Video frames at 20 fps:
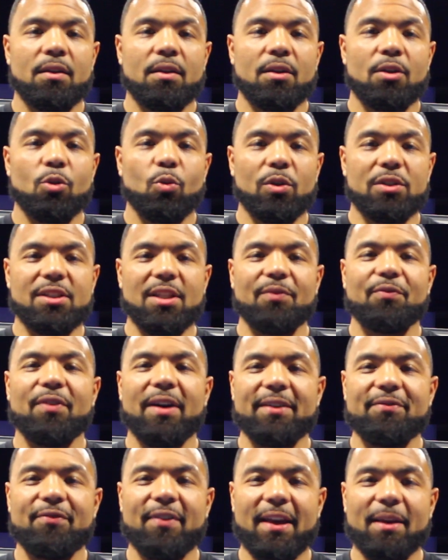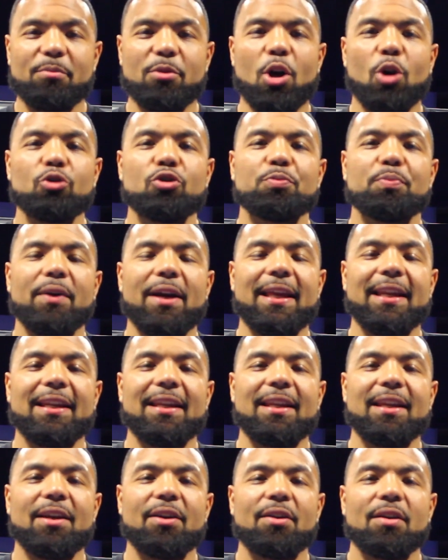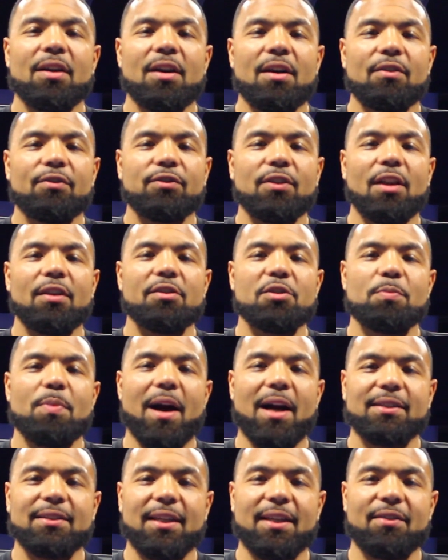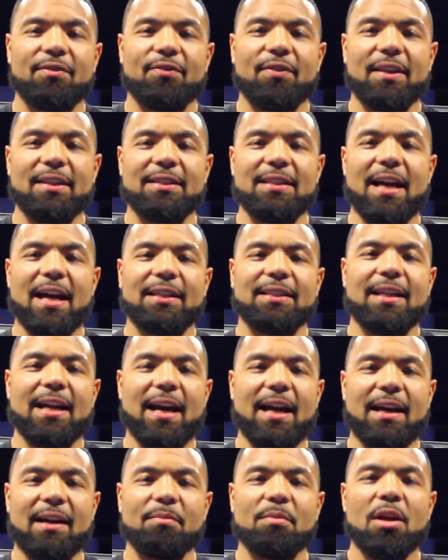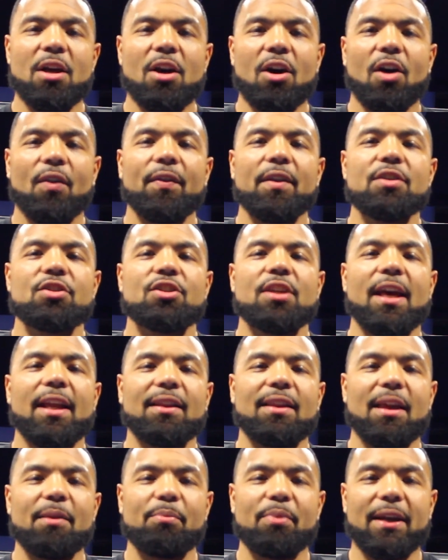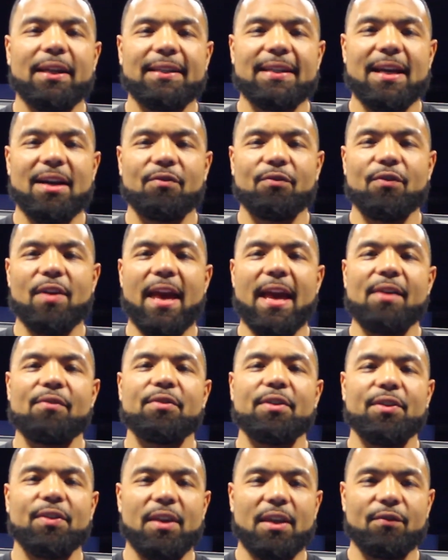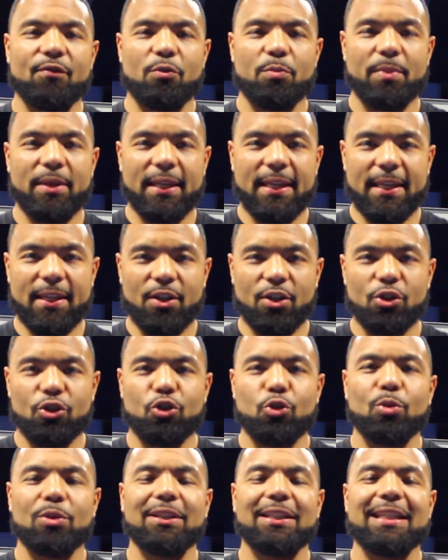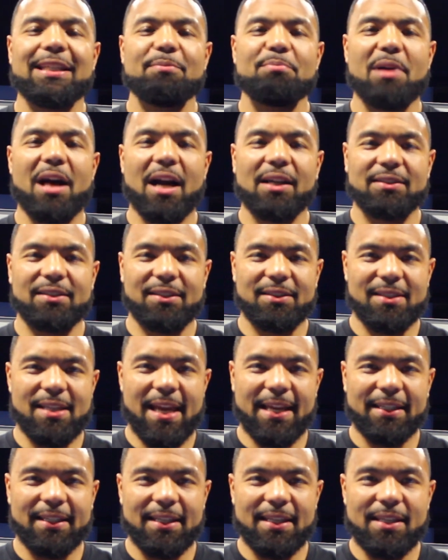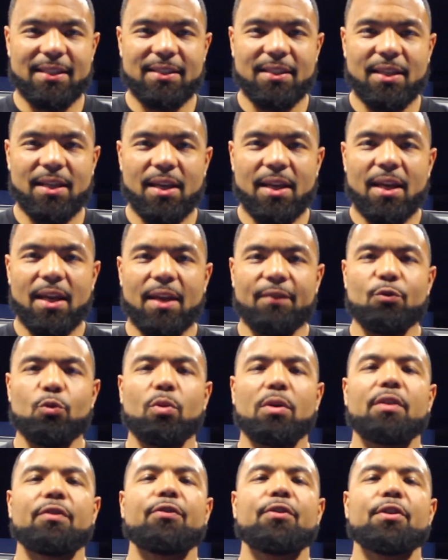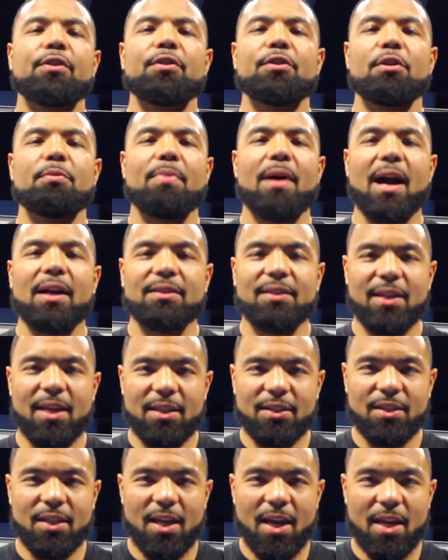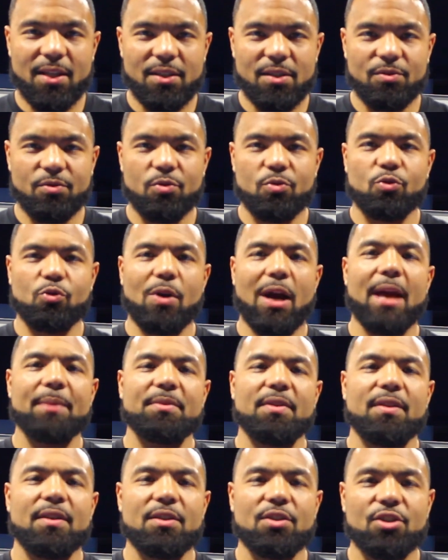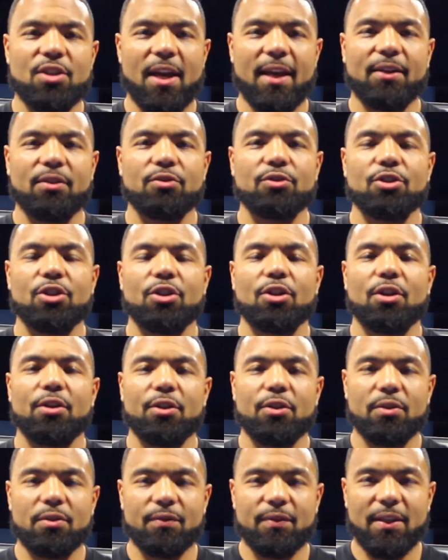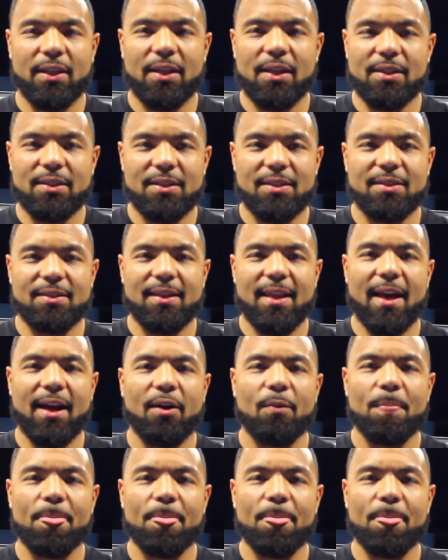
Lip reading: What's up, Fight Fam? Coach Brandon here, flawlessboxingandfit.com. On this channel, I break down everything from beginner to elite boxing techniques. If you want to further your boxing education, subscribe to this channel and turn on notifications now.